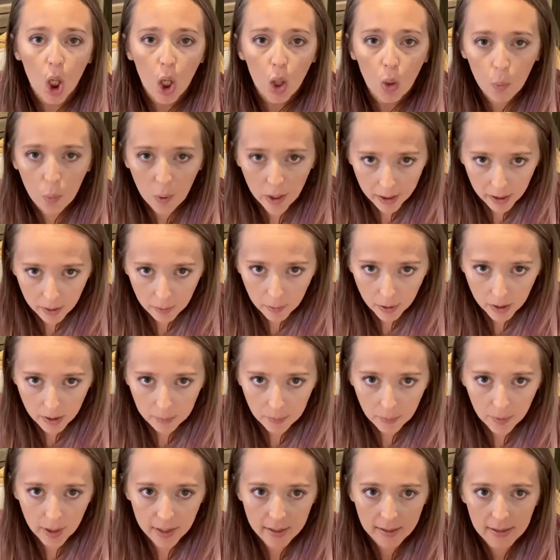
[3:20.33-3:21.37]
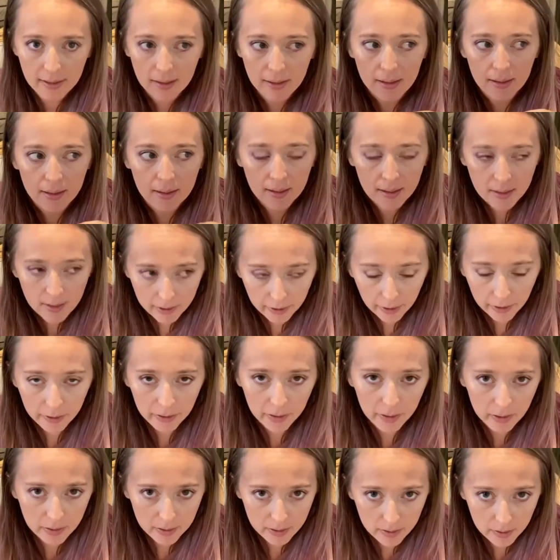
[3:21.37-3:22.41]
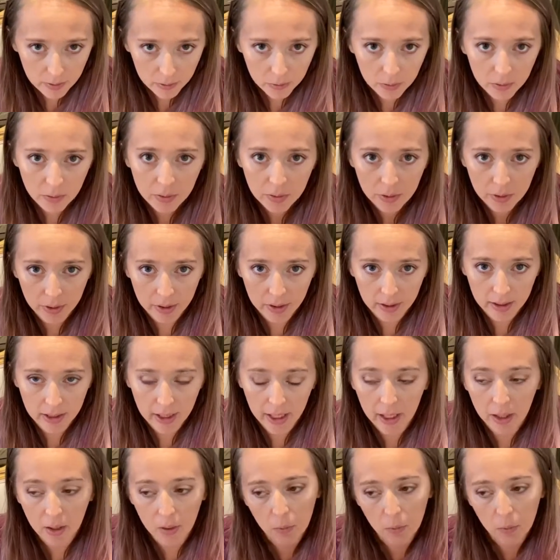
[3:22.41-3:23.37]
when I want to press start on school during the day.